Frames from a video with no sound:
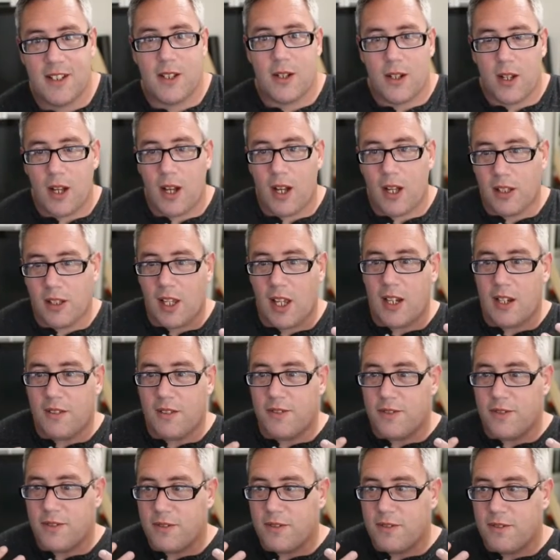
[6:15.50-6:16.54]
a lot
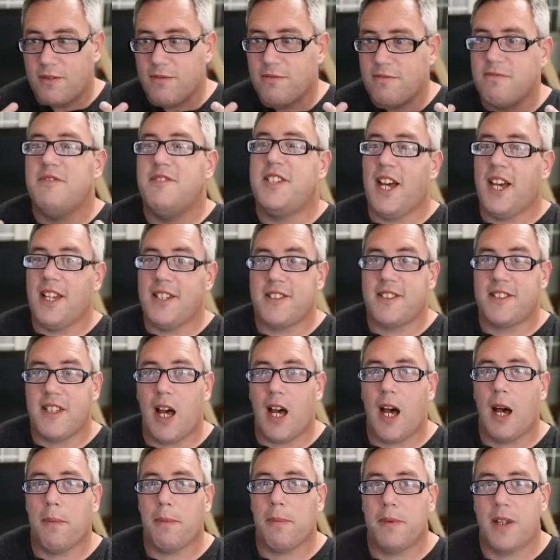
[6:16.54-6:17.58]
of
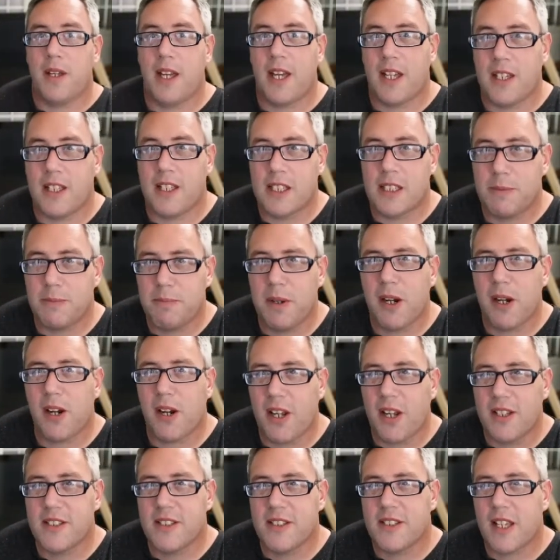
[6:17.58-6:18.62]
desktop
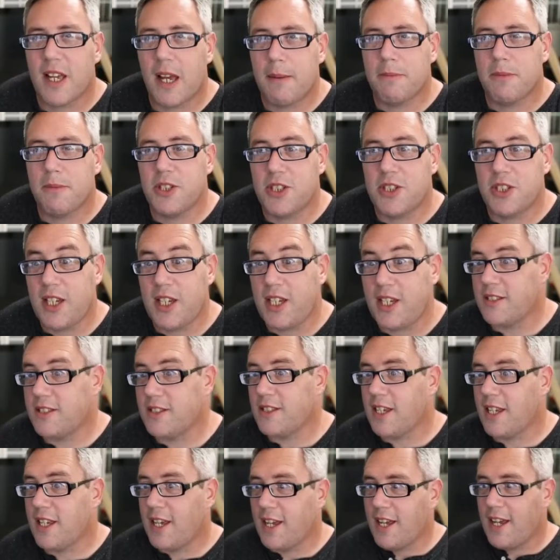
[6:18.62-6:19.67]
experience type machines.
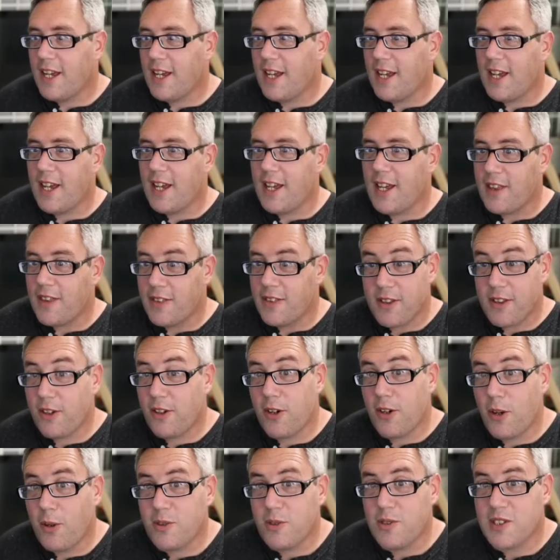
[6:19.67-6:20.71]
They're
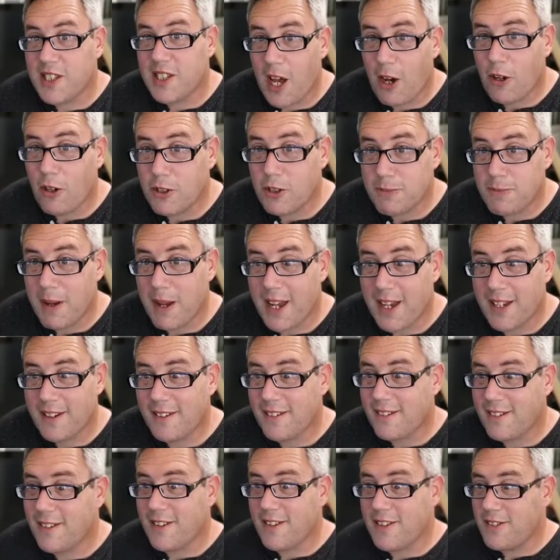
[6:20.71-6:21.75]
no slouch,
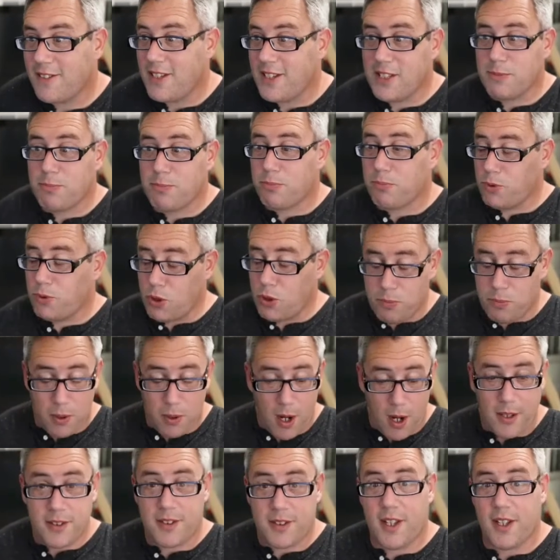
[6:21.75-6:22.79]
man. These new
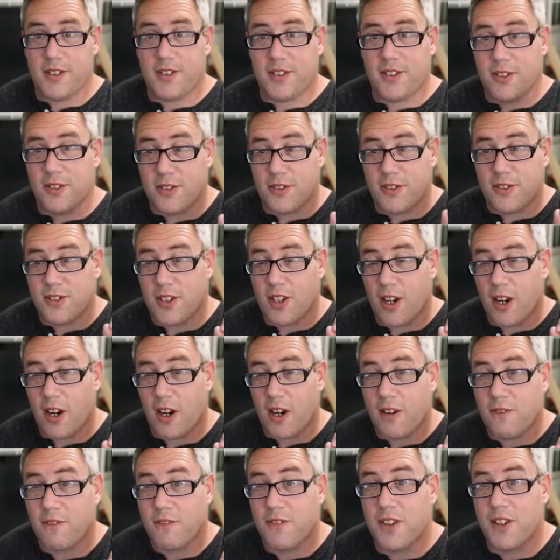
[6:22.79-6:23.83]
processors
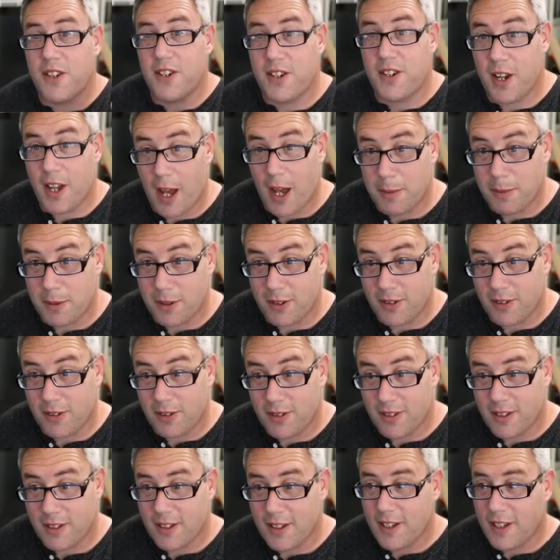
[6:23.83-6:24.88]
are phenomenal.
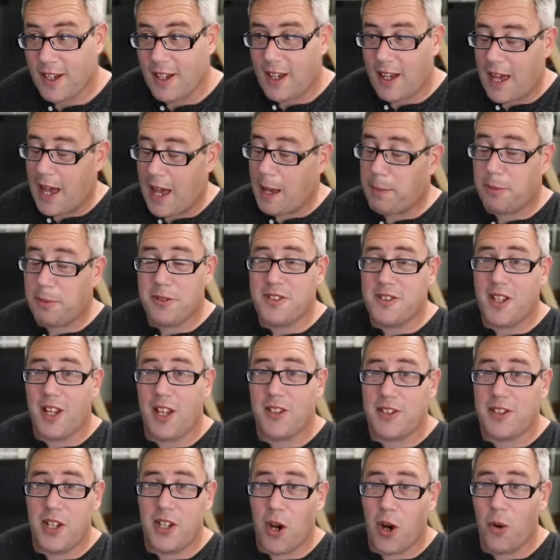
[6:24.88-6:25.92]
Apple's
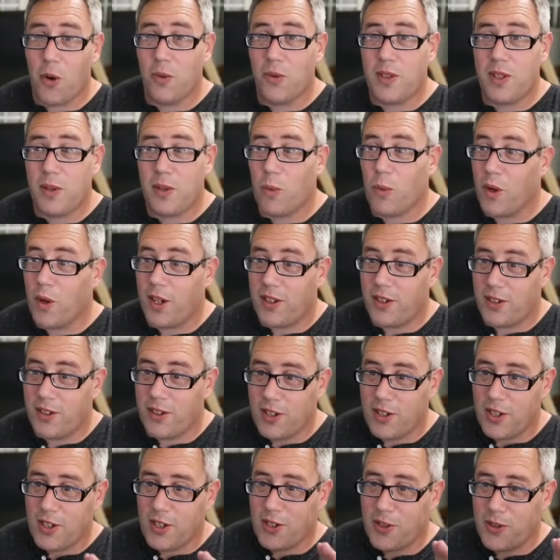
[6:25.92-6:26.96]
not the only one
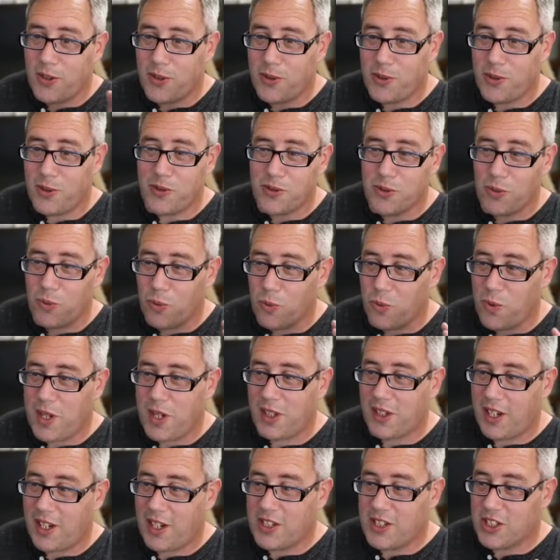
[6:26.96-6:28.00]
who's
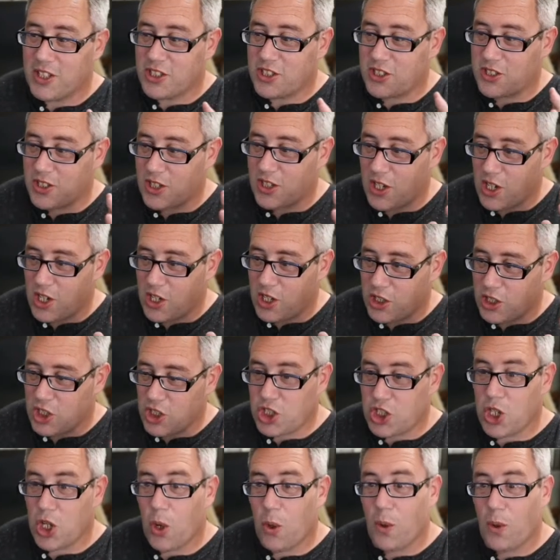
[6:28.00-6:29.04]
really just
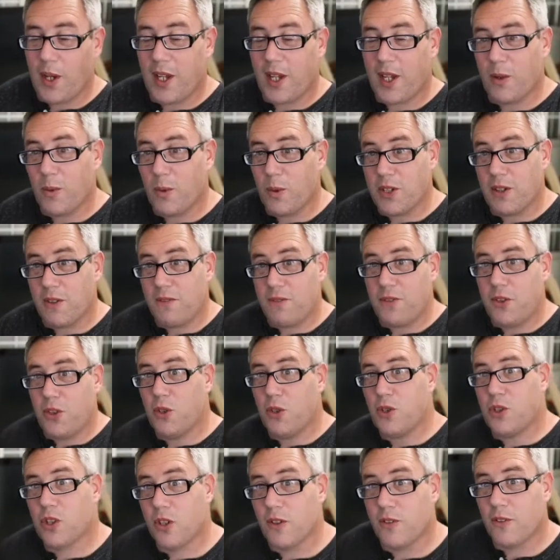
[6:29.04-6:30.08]
showing what the
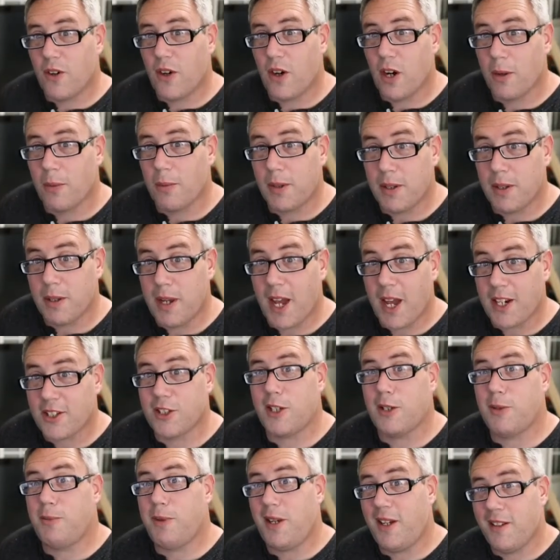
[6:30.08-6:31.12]
future of ARM can actually be.